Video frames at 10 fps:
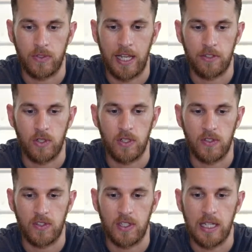As you can
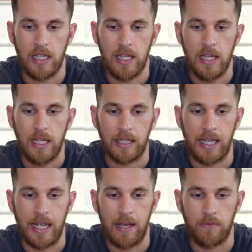see,
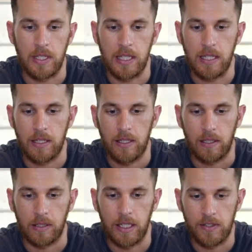they have the
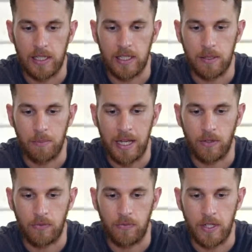links here, the
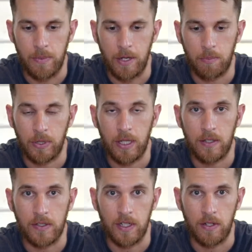male and female
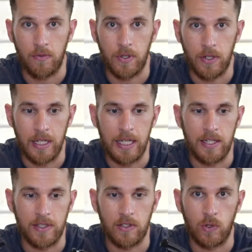plugs that are very
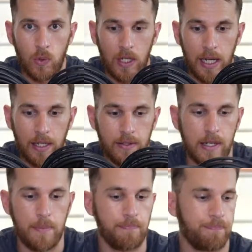easy to connect
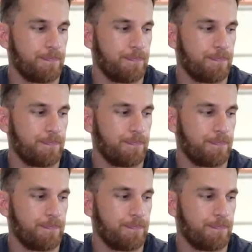up.